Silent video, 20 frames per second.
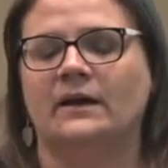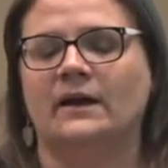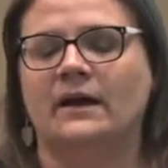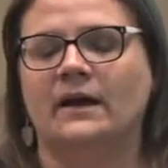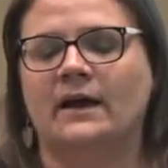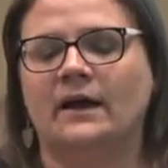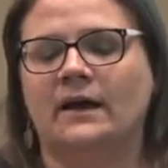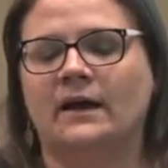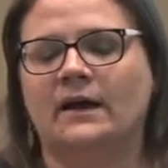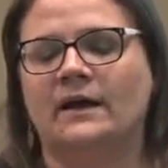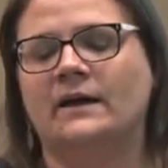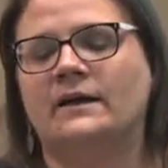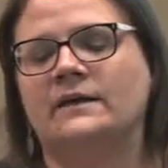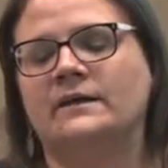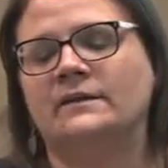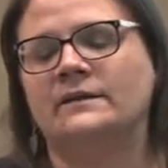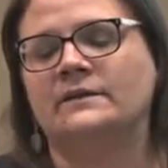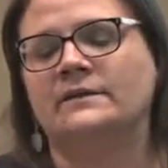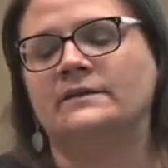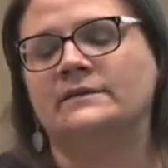uh,
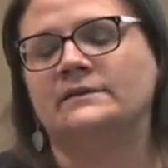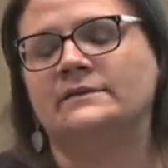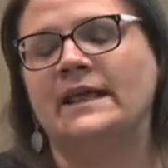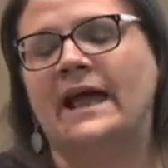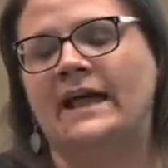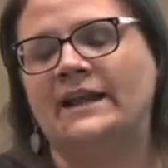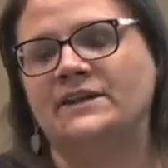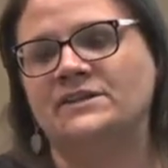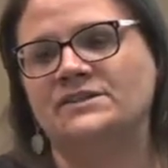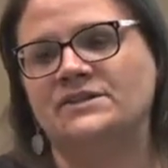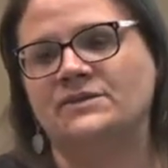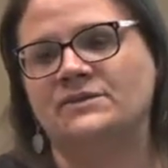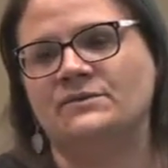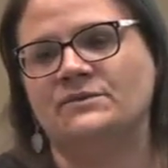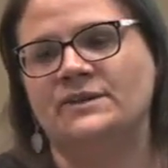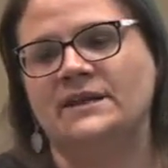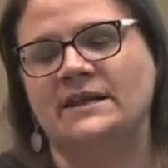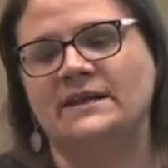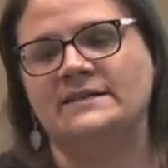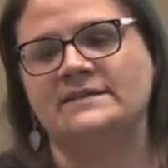
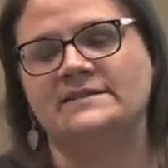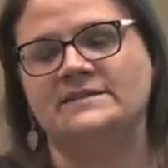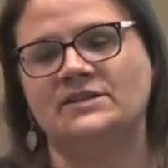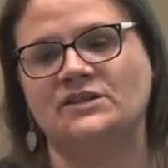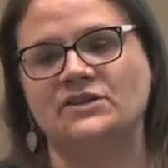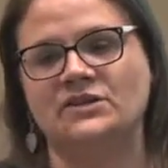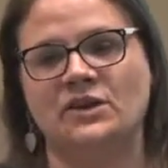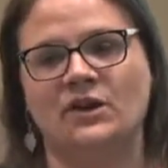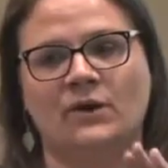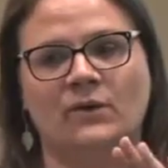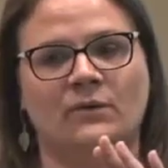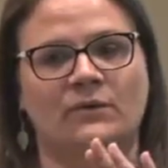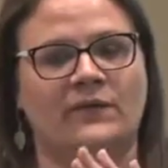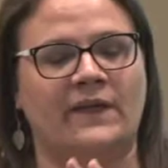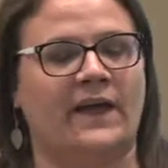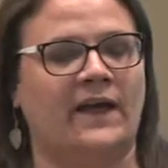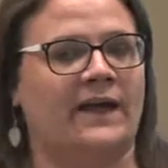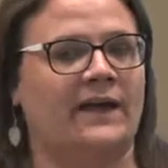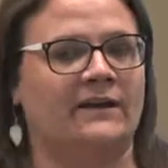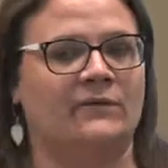latitude is to know
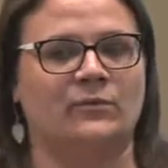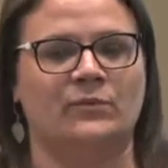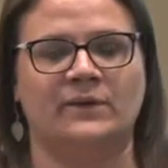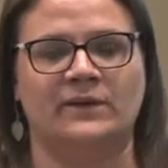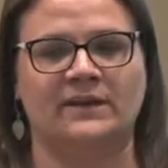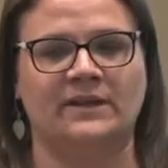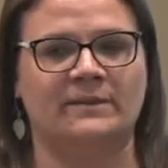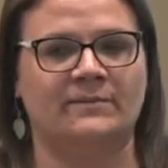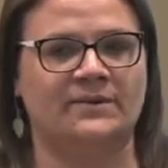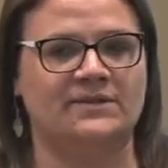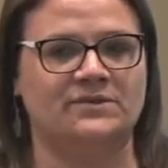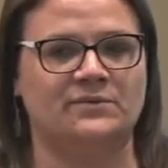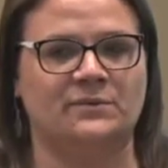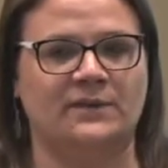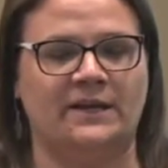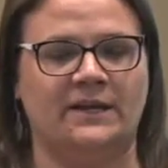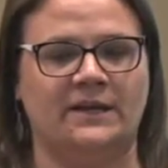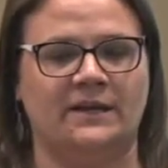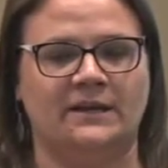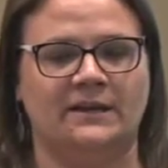that really
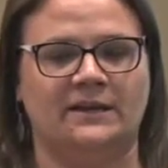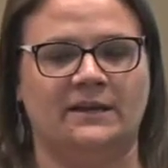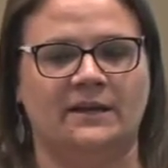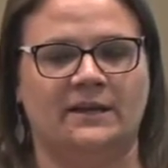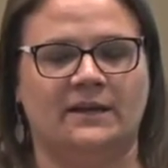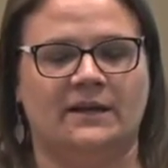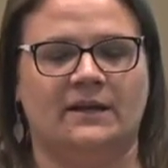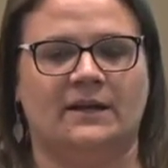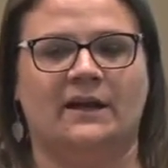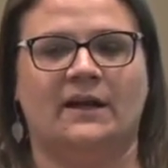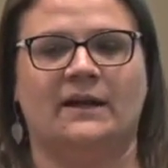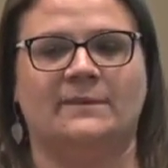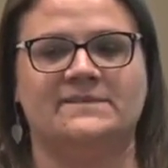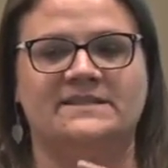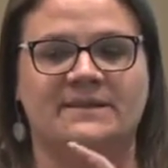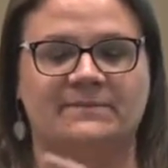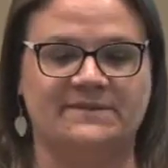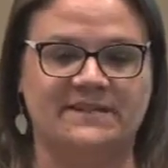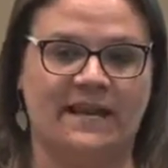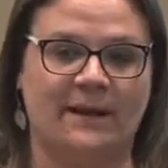between um,
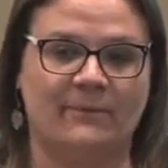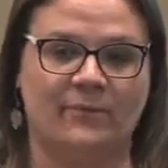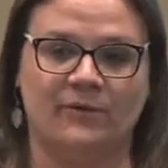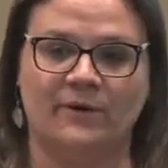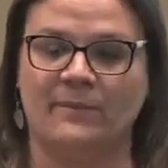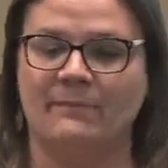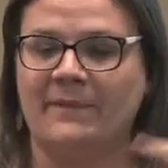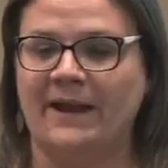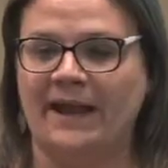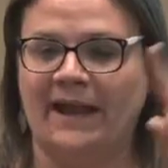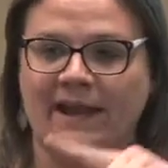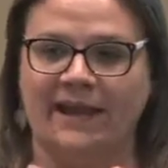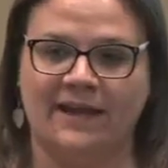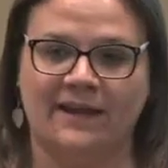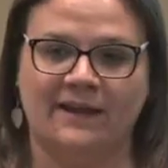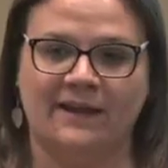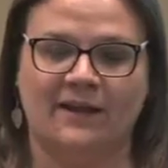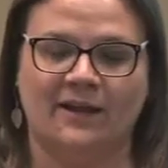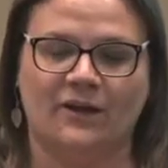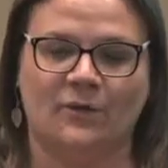September to
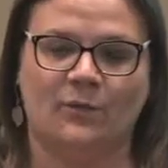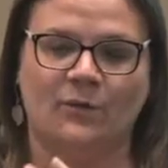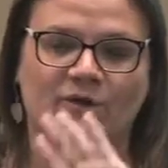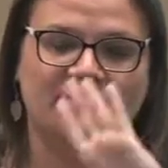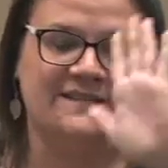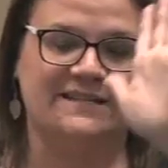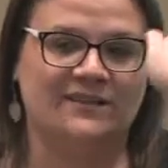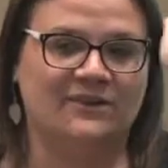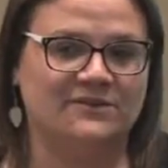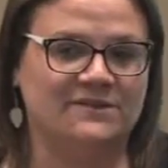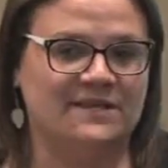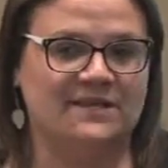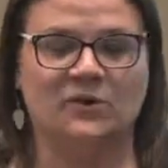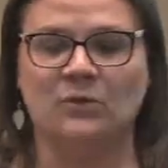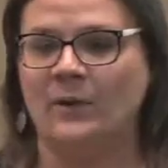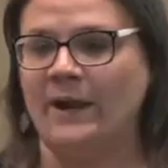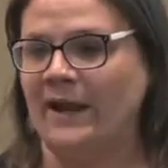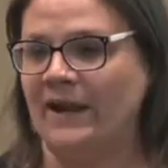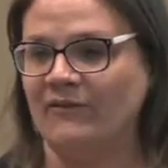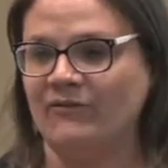May, we're tilted
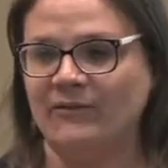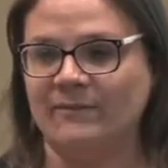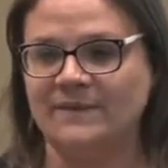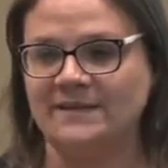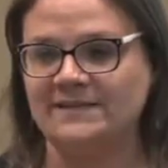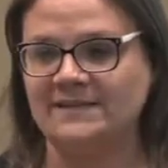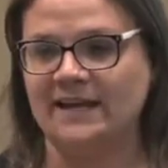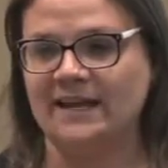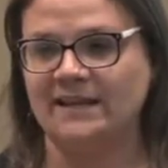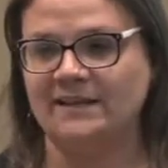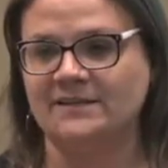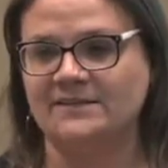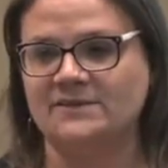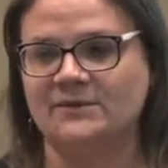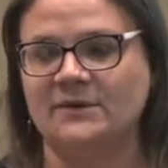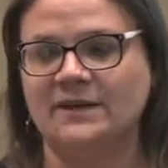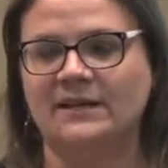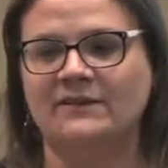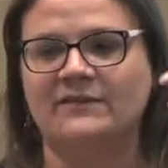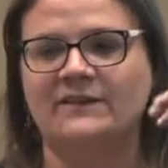away from the sun.
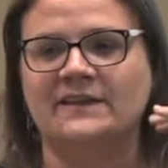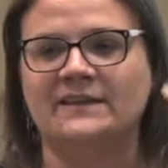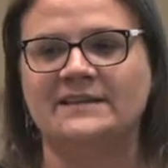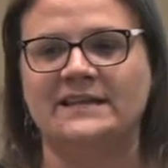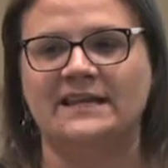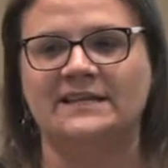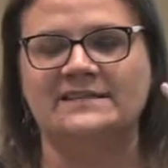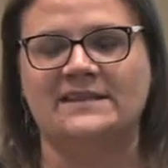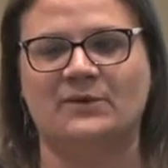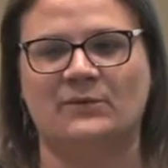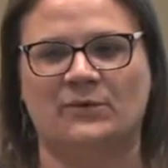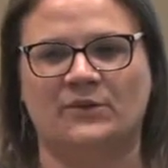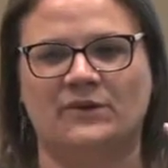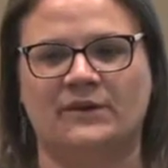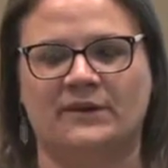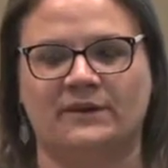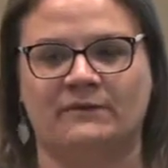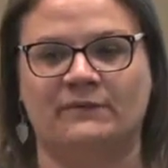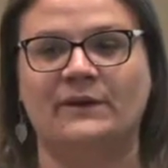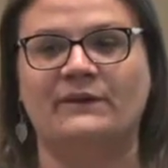So even the days that
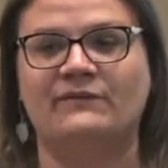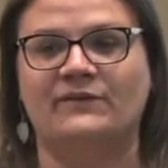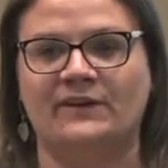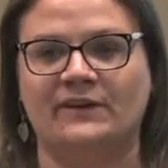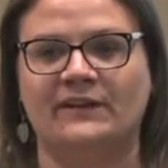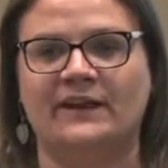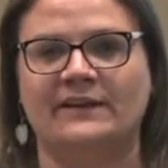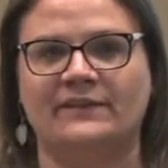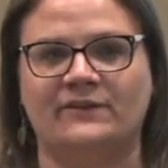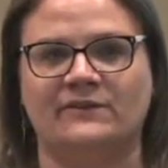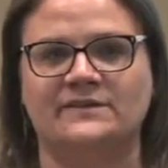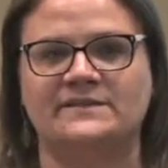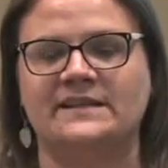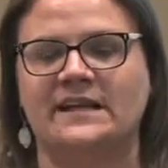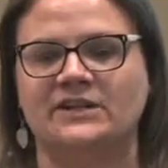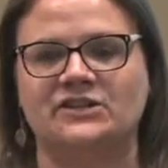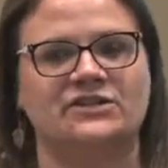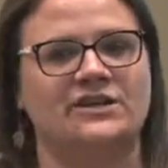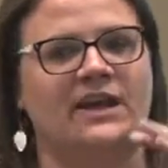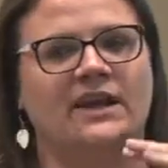we're, we feel like there's
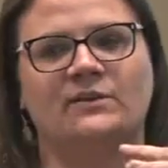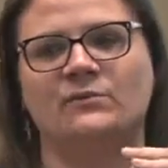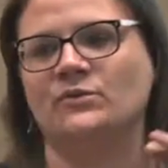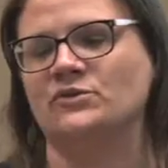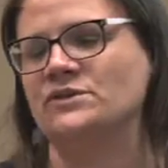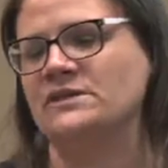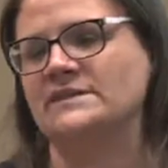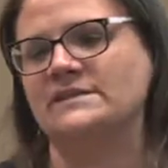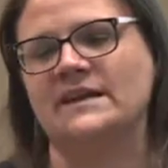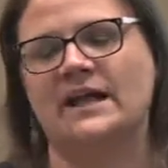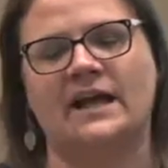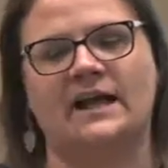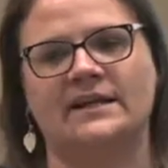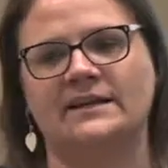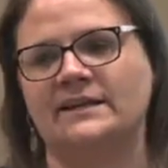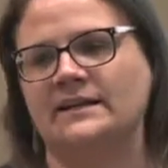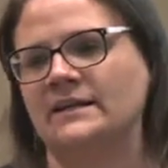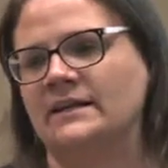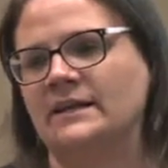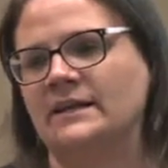sunshine, we're just not
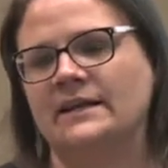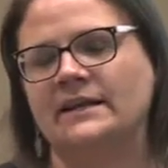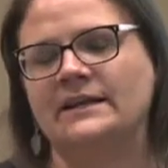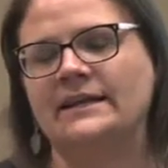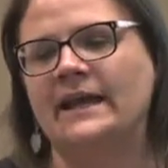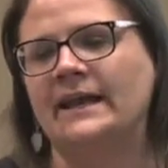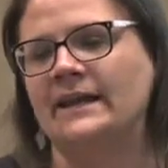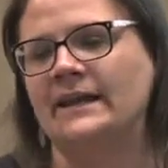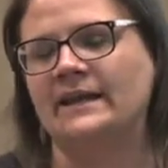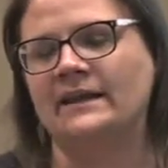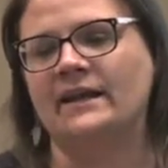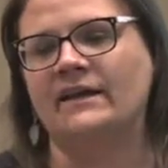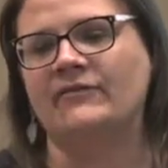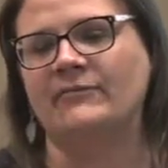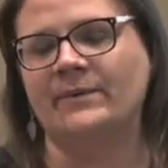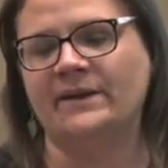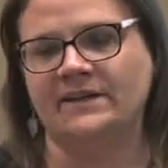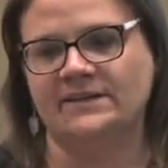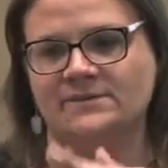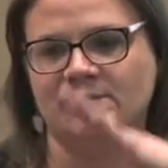getting
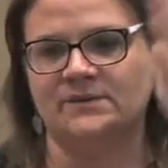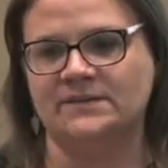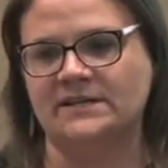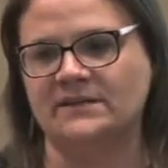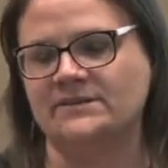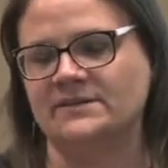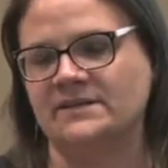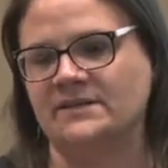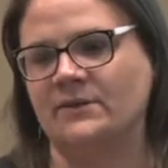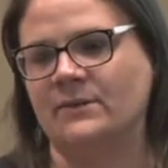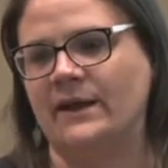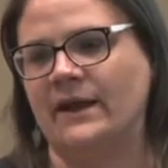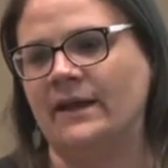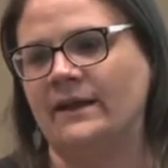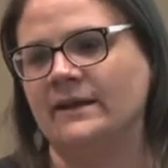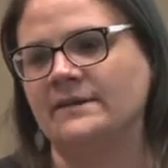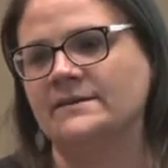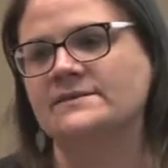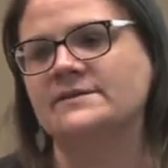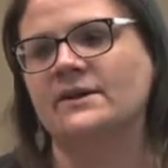enough because we're tilted
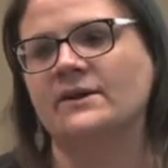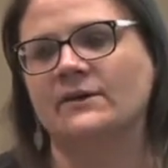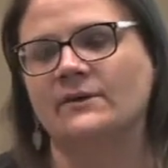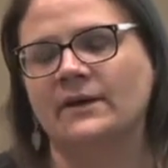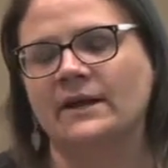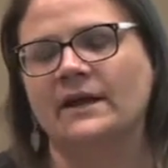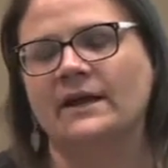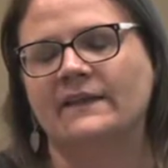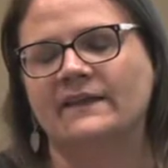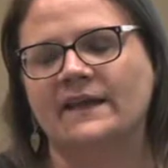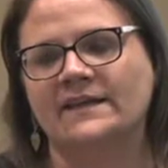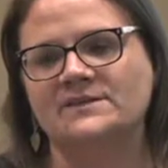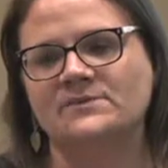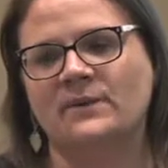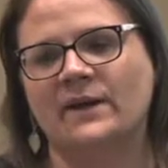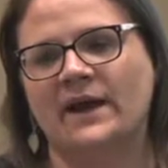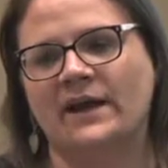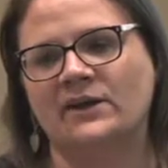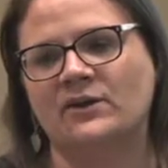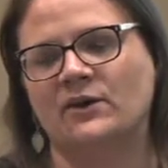away. So that's
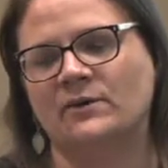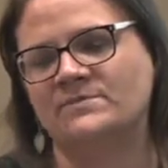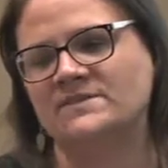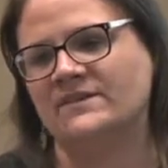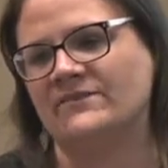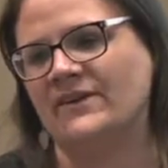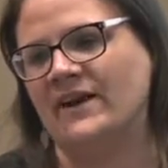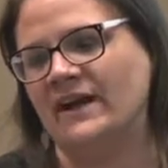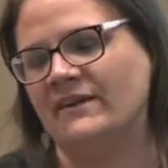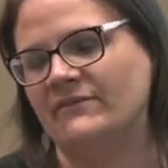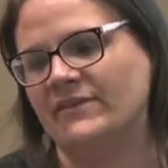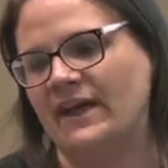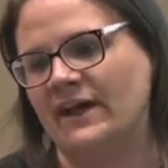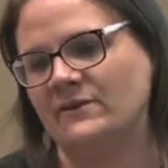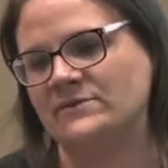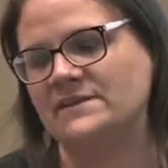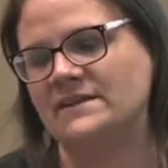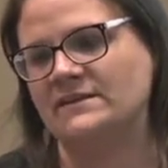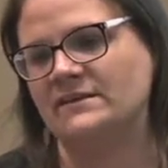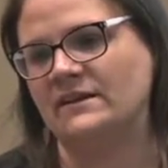why I go up to
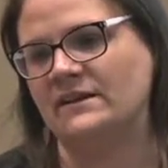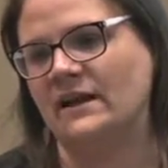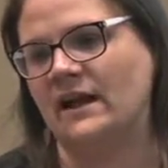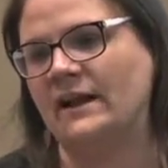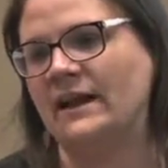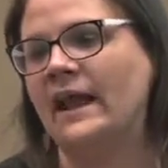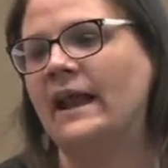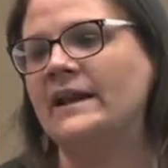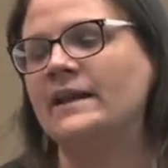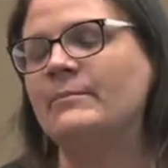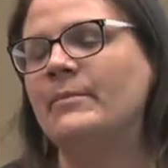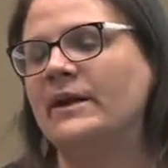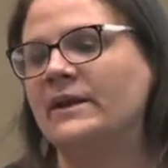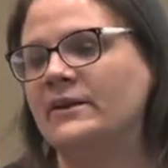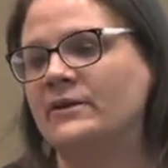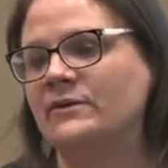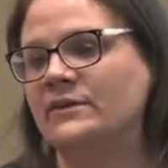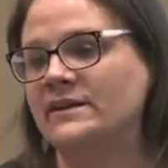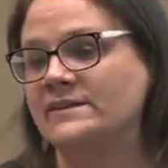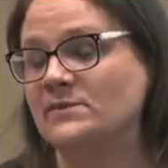5,000 on
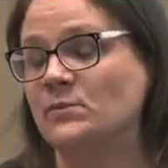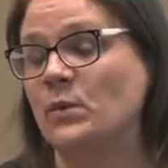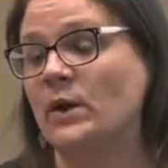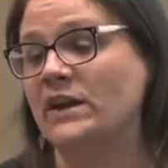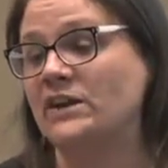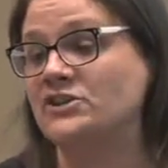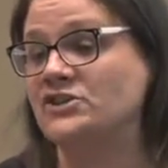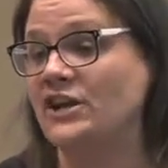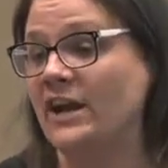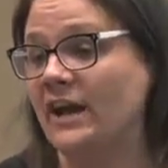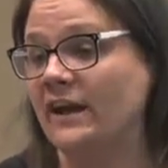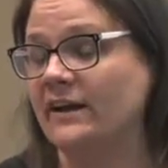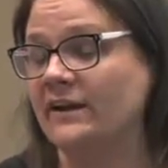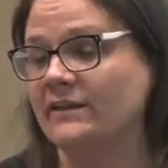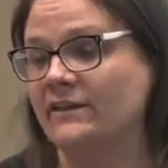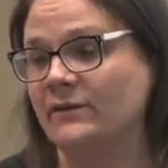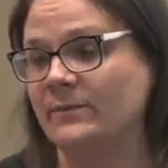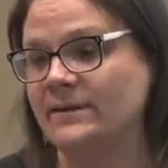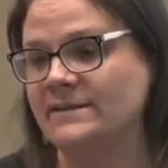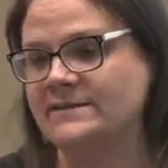anybody who doesn't want to check,
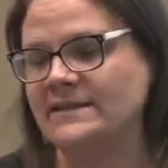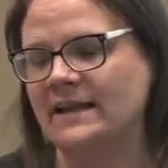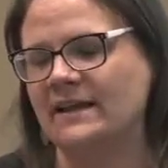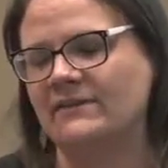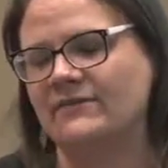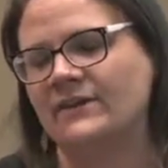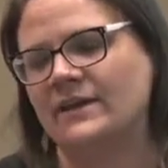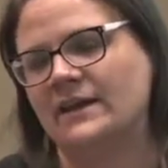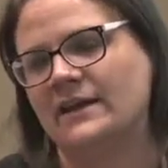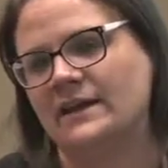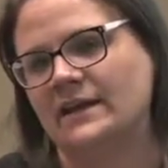they'll be safe.